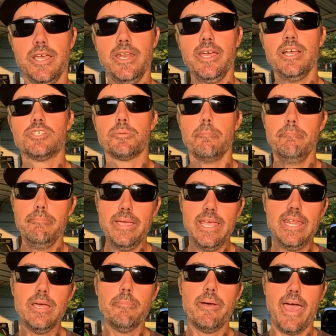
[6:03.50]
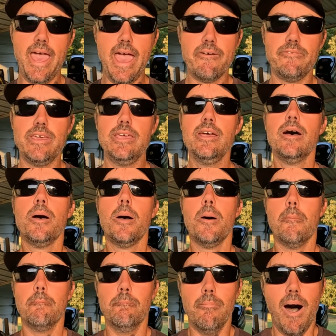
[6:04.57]
10 inch, medium heavy,
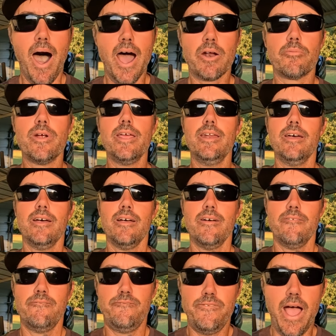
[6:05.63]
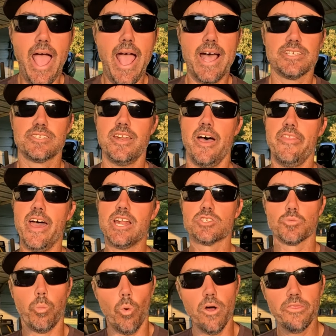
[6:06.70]
moderate fast. Now that
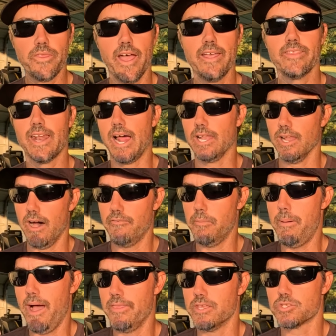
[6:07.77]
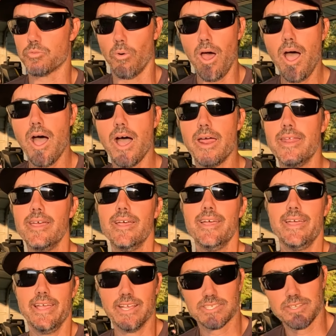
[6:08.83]
is one thing that I love about this rod
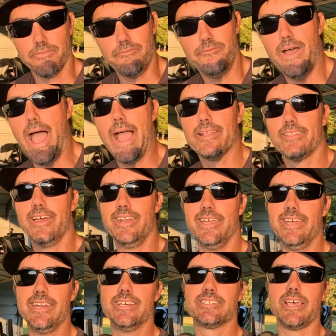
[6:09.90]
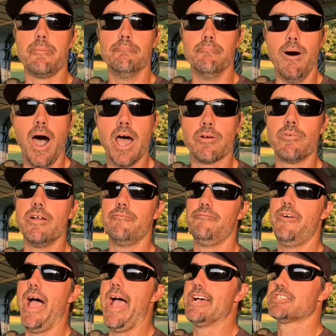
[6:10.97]
is the fact that it is a moderate
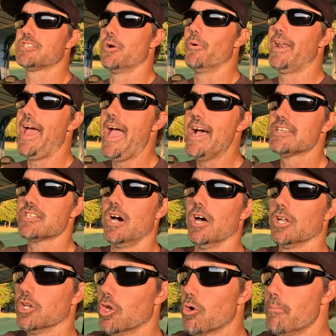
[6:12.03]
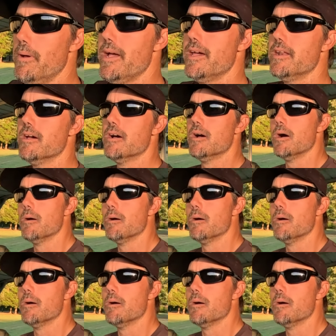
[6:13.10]
fast. So it has a little bit